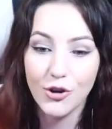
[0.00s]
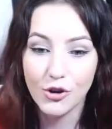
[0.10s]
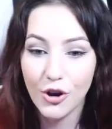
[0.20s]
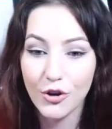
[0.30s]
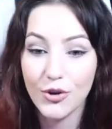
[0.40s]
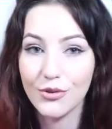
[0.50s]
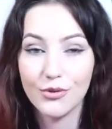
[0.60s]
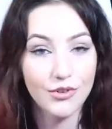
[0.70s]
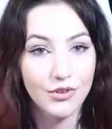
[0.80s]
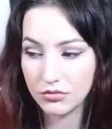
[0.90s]
you
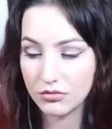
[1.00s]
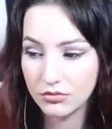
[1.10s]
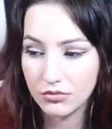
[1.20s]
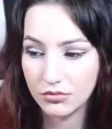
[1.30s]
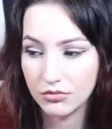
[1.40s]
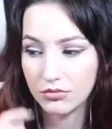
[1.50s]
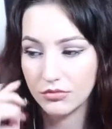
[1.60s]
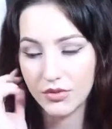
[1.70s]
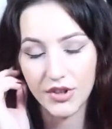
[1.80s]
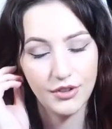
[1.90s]
know.
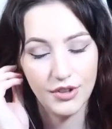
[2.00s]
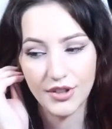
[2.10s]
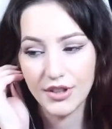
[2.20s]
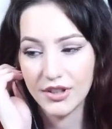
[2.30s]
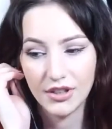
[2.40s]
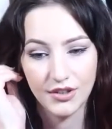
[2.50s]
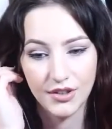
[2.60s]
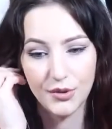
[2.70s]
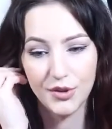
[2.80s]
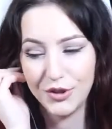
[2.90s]
Seriously, that is
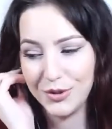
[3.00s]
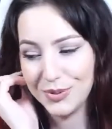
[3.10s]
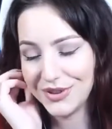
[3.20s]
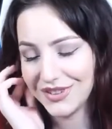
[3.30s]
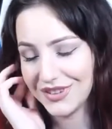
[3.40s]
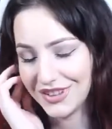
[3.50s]
so stupid.